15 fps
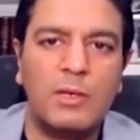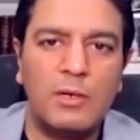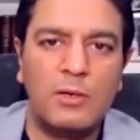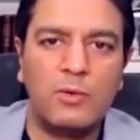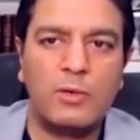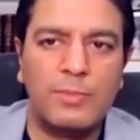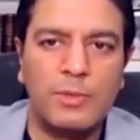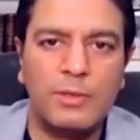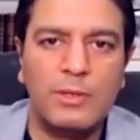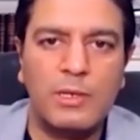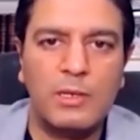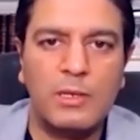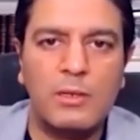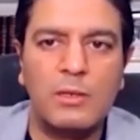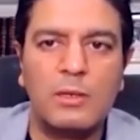and
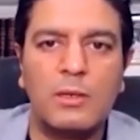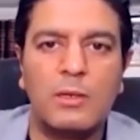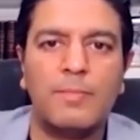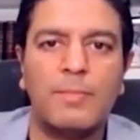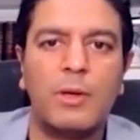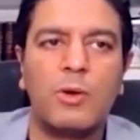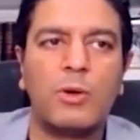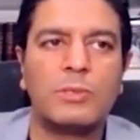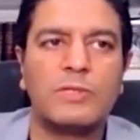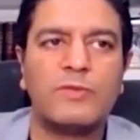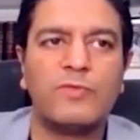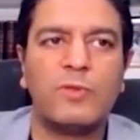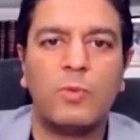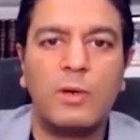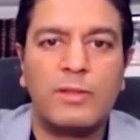notability because of
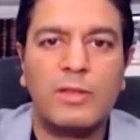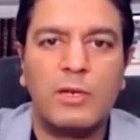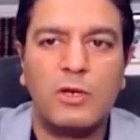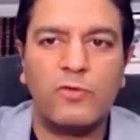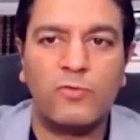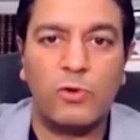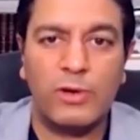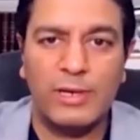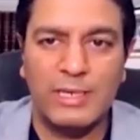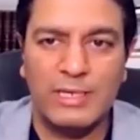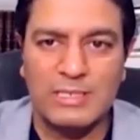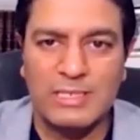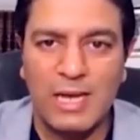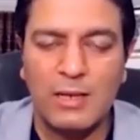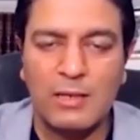the work that you've already
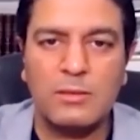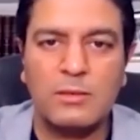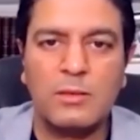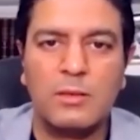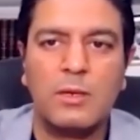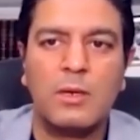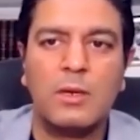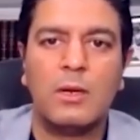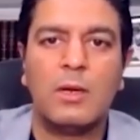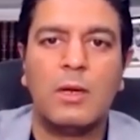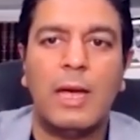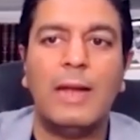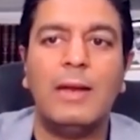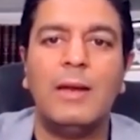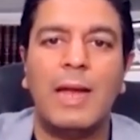done.
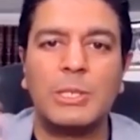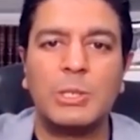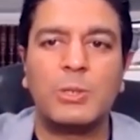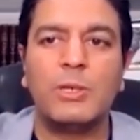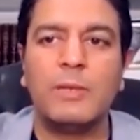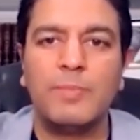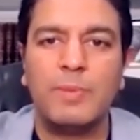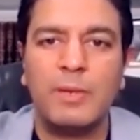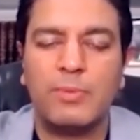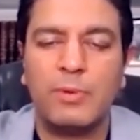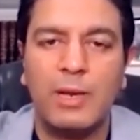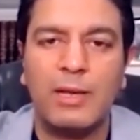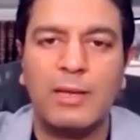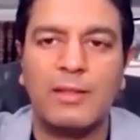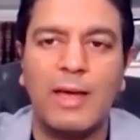And naturally,
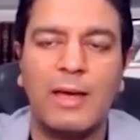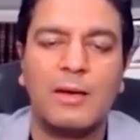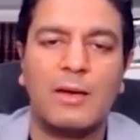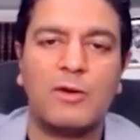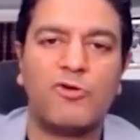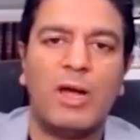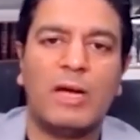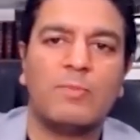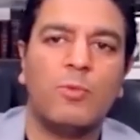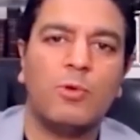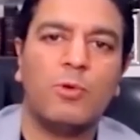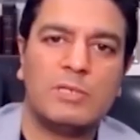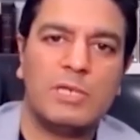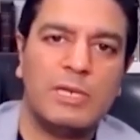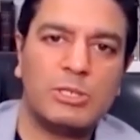people like that attract
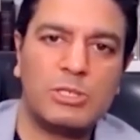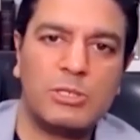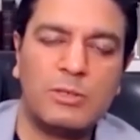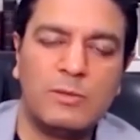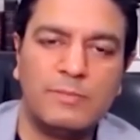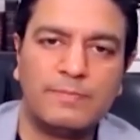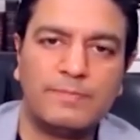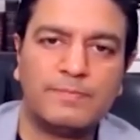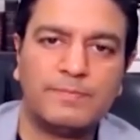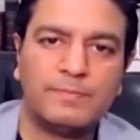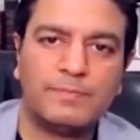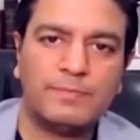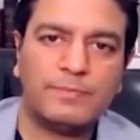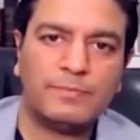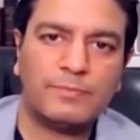more attention
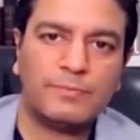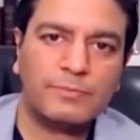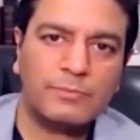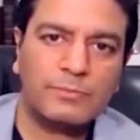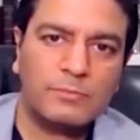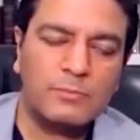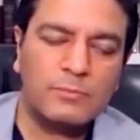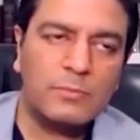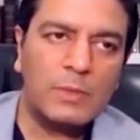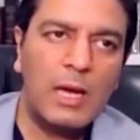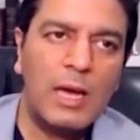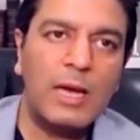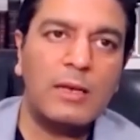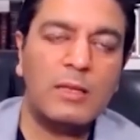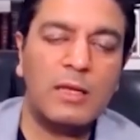
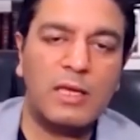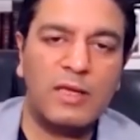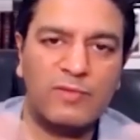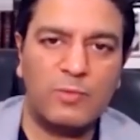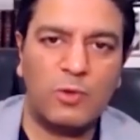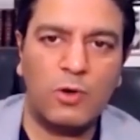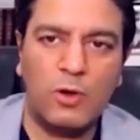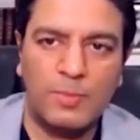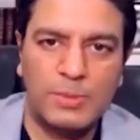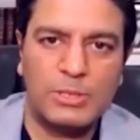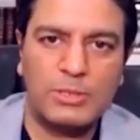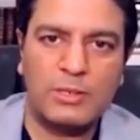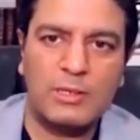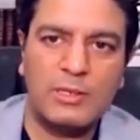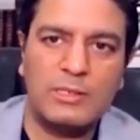and they're given more
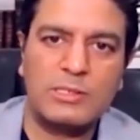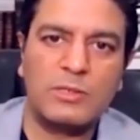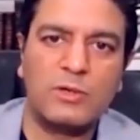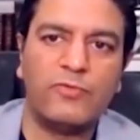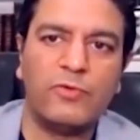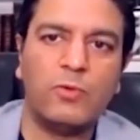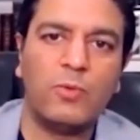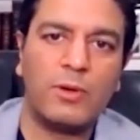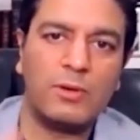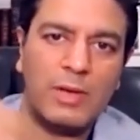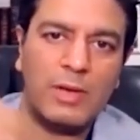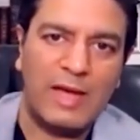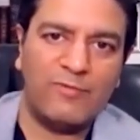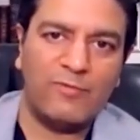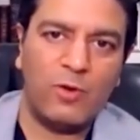opportunities. So if you want to
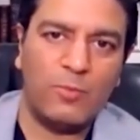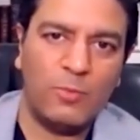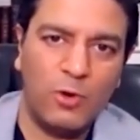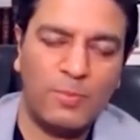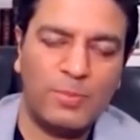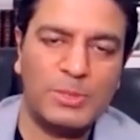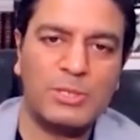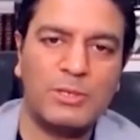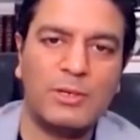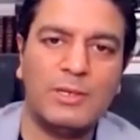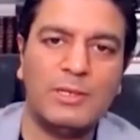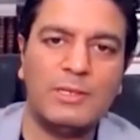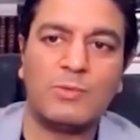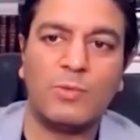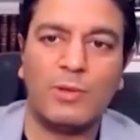have more
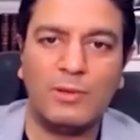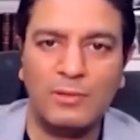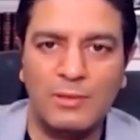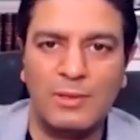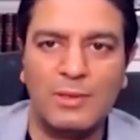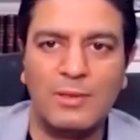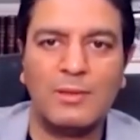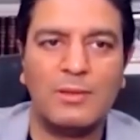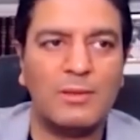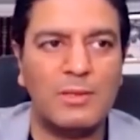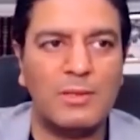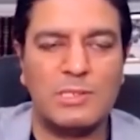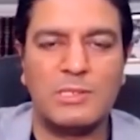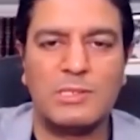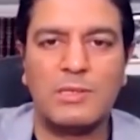opportunities, well,
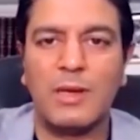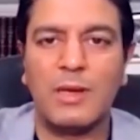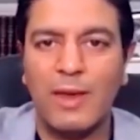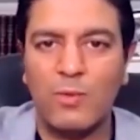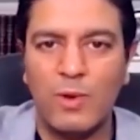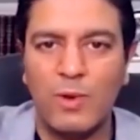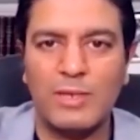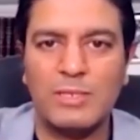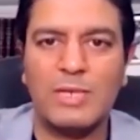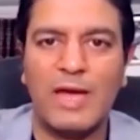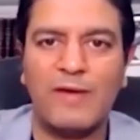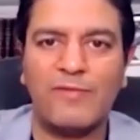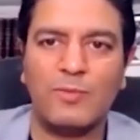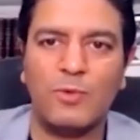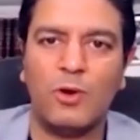this is the gateway to
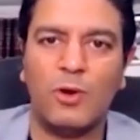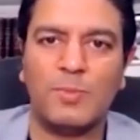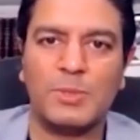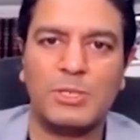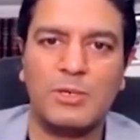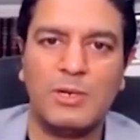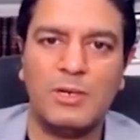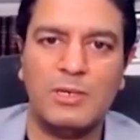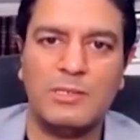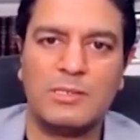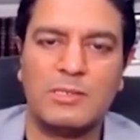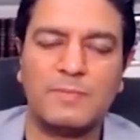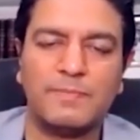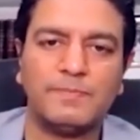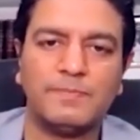having more opportunities